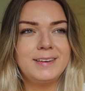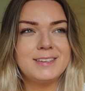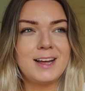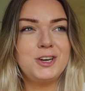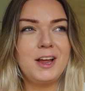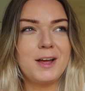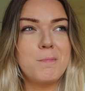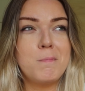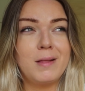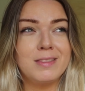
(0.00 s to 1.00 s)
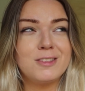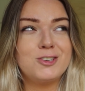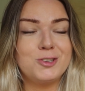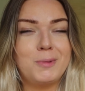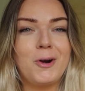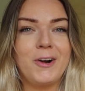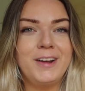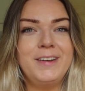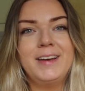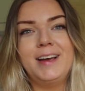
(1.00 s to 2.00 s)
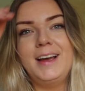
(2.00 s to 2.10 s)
It's actually like a month tomorrow.